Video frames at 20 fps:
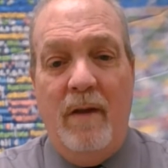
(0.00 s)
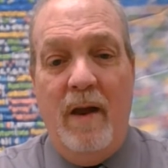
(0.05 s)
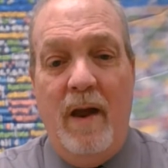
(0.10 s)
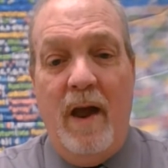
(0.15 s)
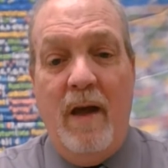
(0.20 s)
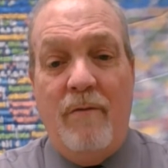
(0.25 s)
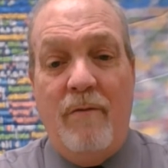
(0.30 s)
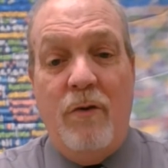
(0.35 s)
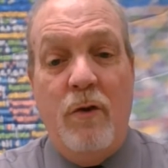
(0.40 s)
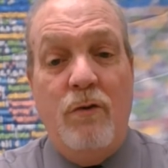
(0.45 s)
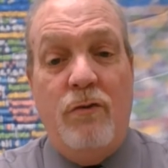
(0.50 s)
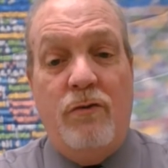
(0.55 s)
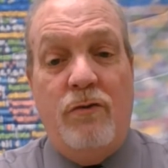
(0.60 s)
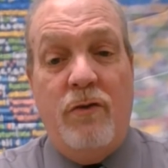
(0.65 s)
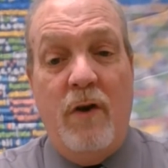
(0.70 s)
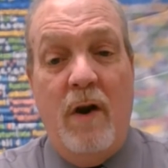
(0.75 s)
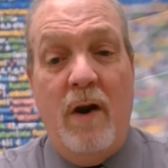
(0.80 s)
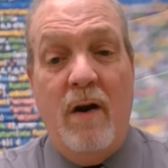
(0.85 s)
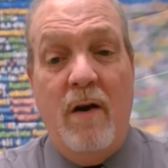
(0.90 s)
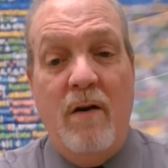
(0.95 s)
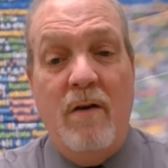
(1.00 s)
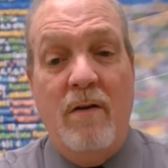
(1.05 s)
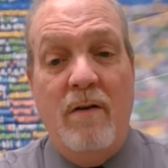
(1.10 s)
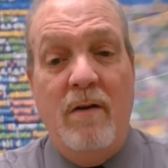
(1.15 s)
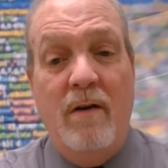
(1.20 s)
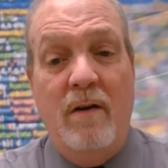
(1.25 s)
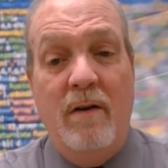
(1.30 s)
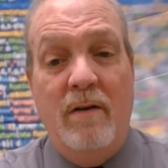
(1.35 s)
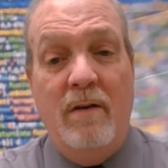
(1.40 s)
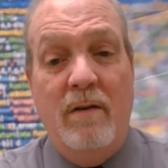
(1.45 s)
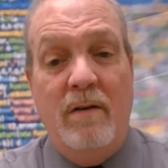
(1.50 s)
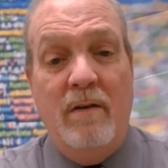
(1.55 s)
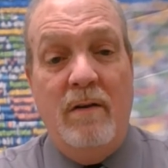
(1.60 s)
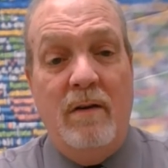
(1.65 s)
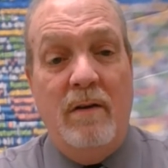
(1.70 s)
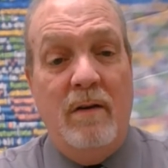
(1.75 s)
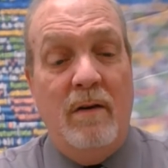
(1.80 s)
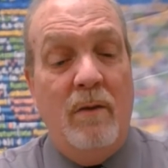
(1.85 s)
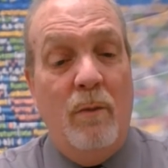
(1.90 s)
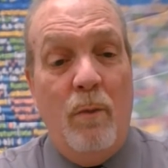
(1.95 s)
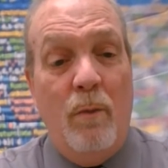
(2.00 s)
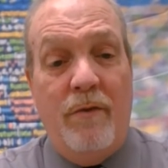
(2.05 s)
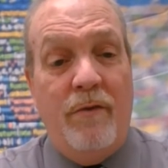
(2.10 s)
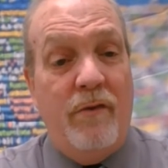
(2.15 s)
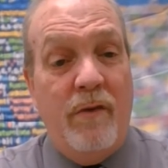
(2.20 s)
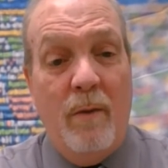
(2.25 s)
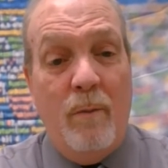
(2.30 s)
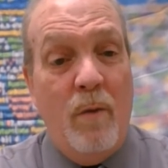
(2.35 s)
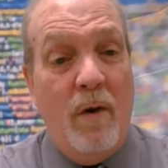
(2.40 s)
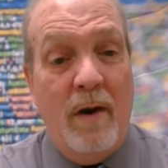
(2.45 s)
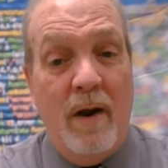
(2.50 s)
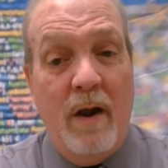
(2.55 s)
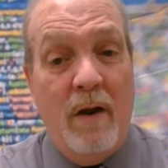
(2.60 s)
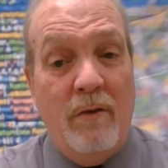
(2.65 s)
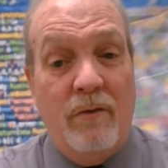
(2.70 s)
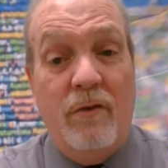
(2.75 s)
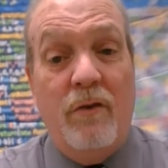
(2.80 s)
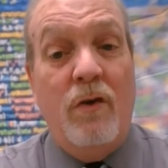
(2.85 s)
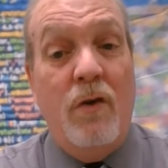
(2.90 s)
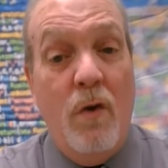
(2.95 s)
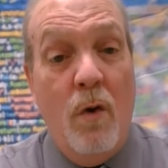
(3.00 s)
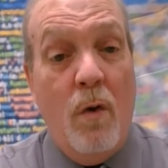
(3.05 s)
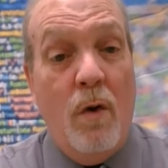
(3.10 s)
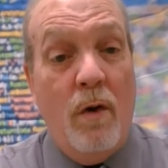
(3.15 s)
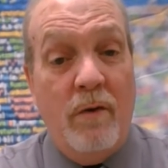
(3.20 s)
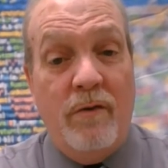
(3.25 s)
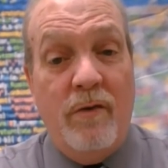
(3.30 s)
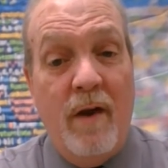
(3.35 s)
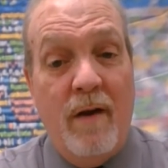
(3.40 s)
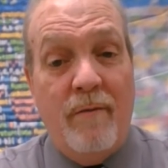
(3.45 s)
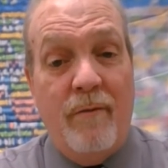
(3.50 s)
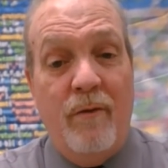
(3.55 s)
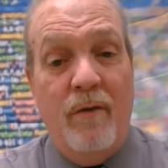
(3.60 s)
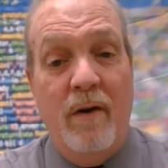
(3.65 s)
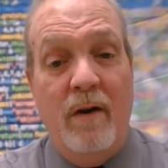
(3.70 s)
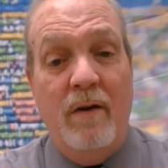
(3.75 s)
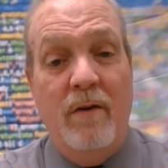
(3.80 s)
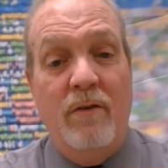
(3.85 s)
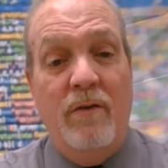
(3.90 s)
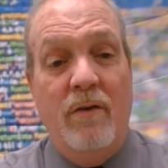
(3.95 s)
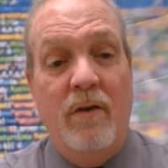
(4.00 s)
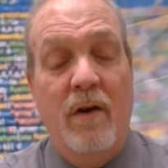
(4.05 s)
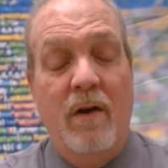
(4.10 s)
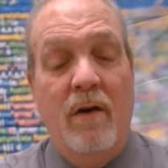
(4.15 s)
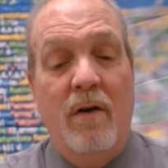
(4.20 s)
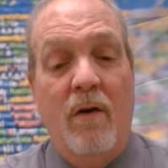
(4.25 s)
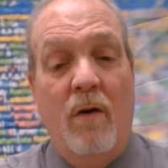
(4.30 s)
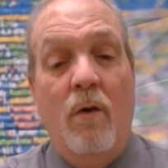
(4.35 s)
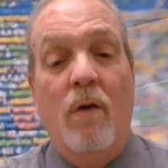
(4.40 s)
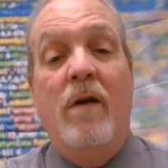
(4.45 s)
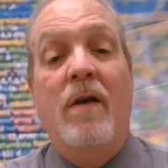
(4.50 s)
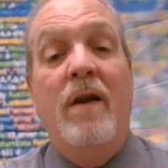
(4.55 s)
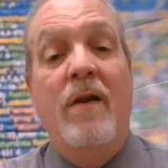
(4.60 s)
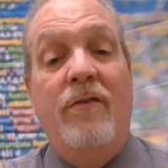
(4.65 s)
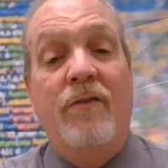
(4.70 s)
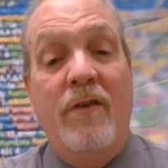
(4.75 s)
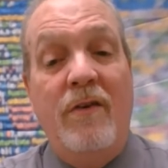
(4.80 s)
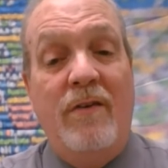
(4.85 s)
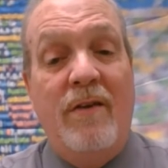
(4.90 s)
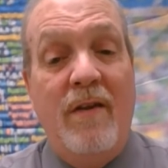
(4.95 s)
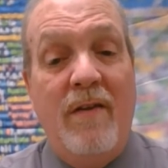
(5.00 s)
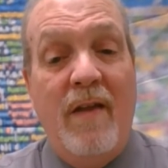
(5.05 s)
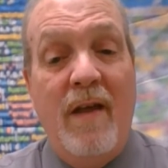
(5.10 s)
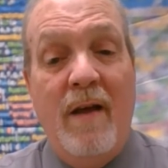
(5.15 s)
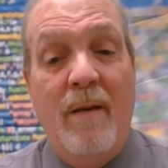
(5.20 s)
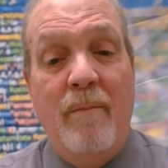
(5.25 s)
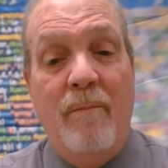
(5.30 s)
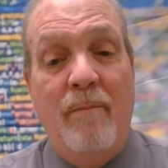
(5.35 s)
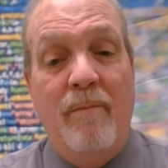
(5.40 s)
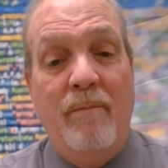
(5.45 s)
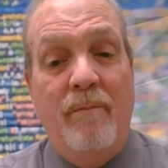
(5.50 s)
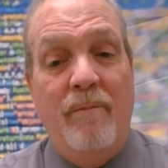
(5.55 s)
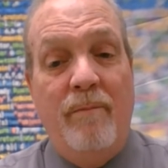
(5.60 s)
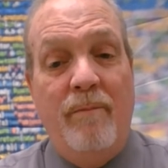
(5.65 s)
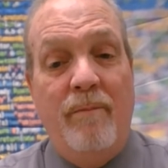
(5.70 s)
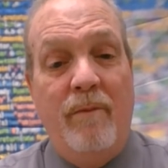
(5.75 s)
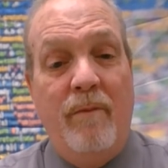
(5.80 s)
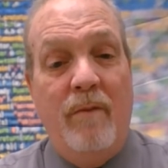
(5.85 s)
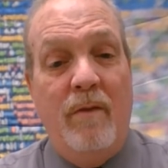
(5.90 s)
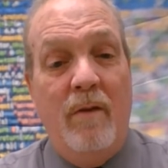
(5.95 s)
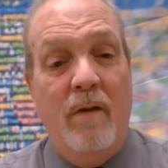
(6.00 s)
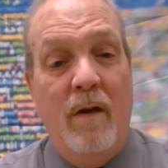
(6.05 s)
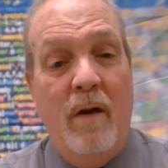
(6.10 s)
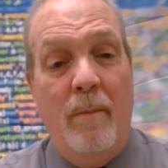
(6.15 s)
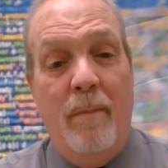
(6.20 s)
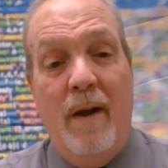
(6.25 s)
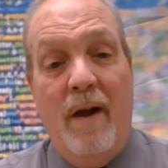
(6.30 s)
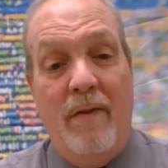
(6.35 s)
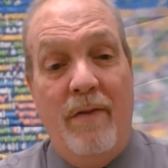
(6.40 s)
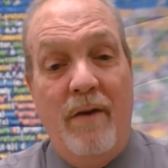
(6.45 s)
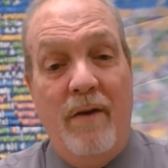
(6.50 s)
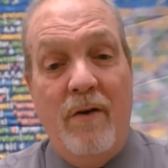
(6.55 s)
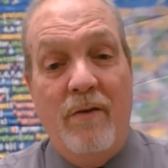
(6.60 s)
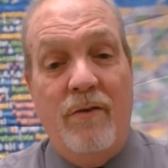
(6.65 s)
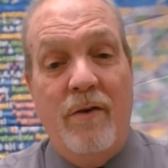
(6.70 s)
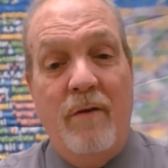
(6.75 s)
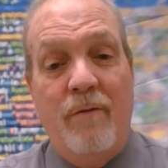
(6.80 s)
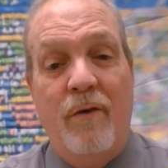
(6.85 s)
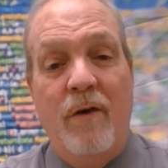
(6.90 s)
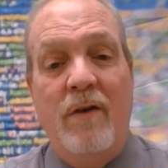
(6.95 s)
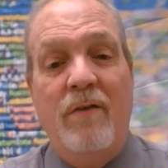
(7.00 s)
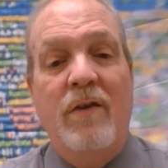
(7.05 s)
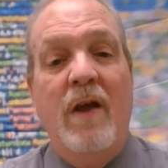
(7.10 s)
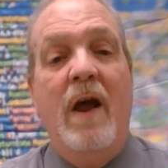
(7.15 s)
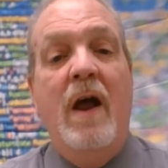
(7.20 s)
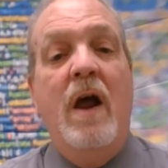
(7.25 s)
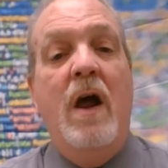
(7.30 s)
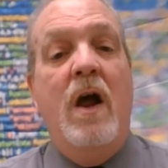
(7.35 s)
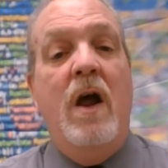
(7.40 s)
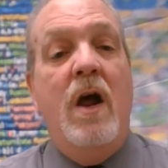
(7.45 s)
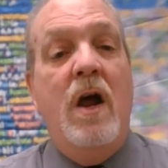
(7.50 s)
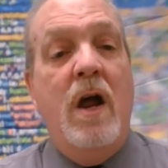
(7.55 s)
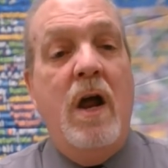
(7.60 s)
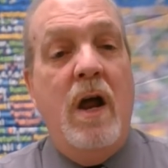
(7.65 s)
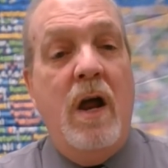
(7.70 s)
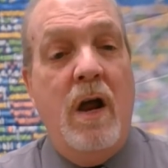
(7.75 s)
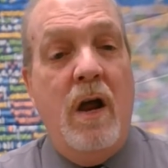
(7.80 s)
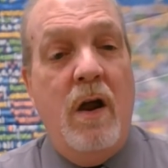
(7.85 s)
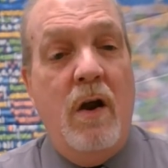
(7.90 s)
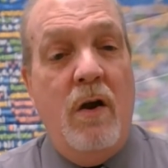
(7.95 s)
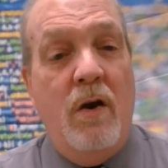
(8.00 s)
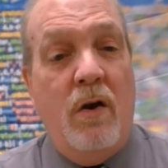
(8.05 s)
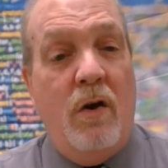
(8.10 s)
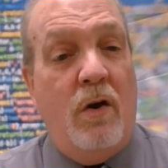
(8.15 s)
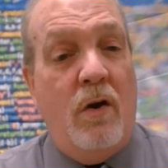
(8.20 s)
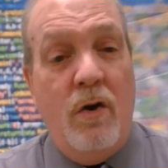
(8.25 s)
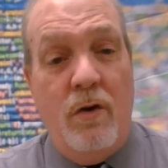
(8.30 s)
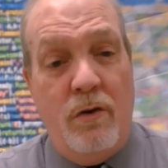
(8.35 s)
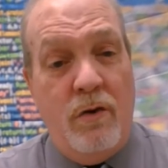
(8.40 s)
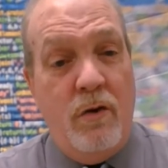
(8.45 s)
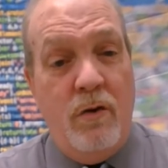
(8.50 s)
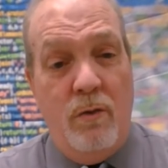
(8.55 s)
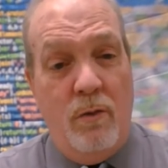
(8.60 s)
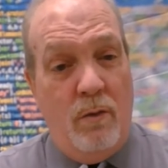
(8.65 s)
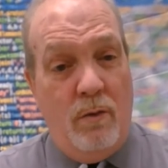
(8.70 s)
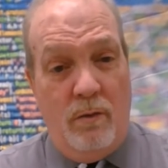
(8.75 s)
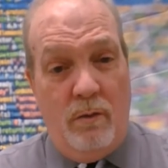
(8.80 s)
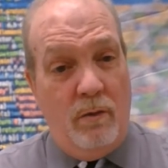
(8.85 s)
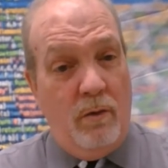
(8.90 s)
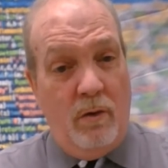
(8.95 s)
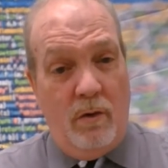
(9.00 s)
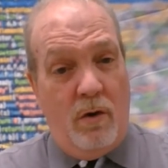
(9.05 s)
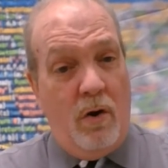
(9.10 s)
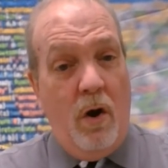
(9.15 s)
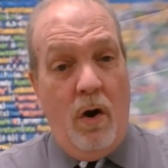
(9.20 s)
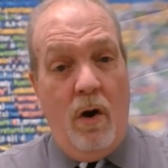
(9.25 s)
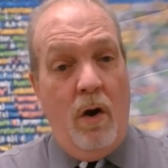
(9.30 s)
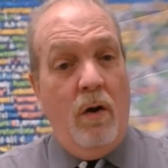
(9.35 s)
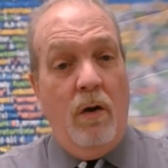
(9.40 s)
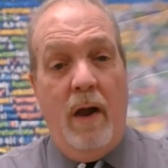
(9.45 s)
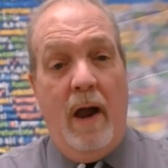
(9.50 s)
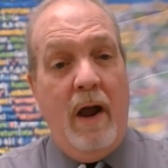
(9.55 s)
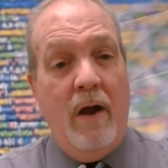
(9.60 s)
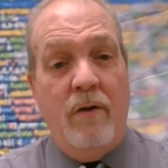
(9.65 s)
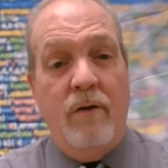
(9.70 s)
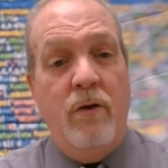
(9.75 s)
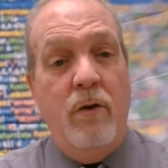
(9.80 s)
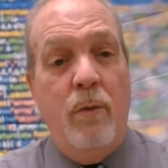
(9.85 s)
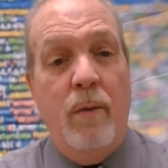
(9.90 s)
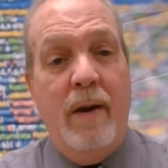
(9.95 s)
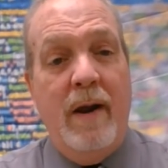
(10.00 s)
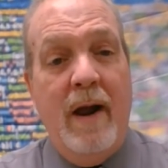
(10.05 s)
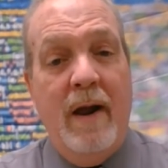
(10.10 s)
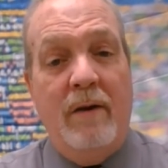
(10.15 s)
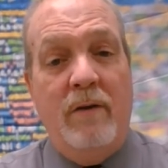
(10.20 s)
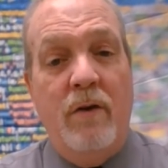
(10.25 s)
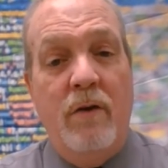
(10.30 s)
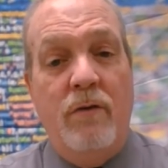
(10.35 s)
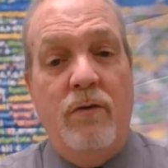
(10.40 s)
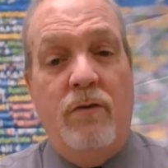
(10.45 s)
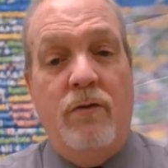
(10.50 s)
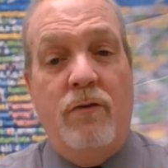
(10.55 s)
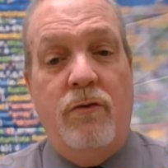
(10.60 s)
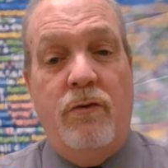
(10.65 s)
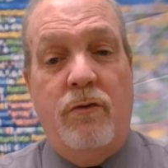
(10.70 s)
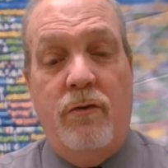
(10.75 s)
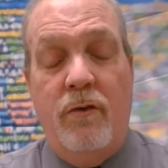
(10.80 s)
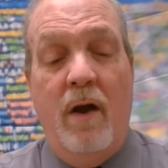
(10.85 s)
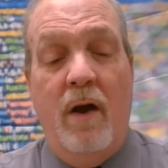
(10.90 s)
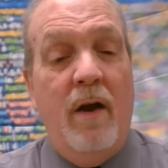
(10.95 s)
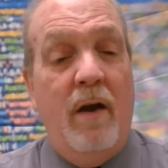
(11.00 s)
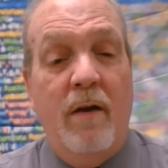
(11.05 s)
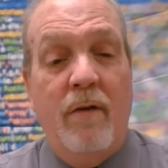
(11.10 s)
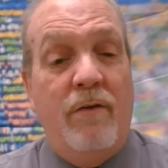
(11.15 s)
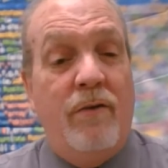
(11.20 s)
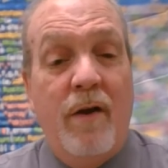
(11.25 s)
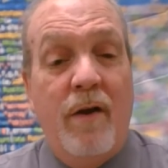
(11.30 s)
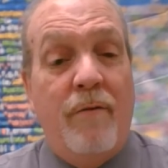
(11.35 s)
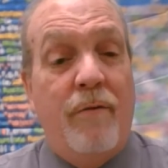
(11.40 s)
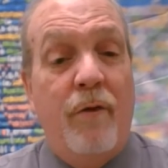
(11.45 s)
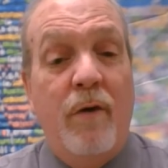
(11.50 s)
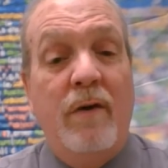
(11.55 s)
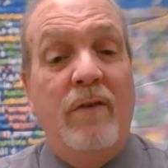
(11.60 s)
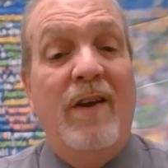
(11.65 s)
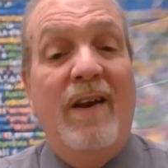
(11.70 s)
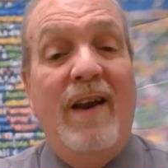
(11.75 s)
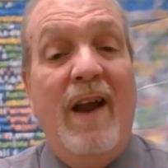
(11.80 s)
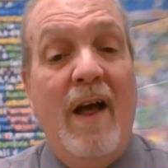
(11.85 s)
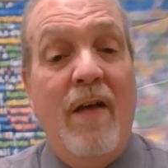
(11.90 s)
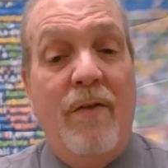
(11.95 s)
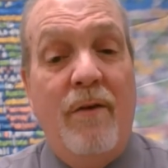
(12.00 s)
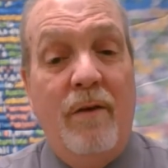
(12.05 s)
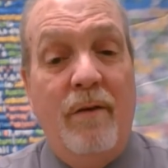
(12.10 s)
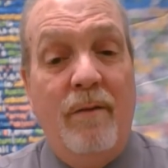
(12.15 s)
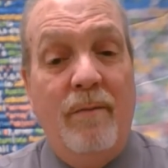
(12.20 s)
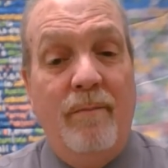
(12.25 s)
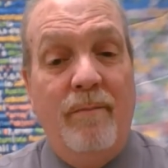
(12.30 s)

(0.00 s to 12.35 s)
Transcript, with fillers: Have you shared with someone else your sufferings or listened to them about their sufferings? Could you call how you reacted uh, suffering together?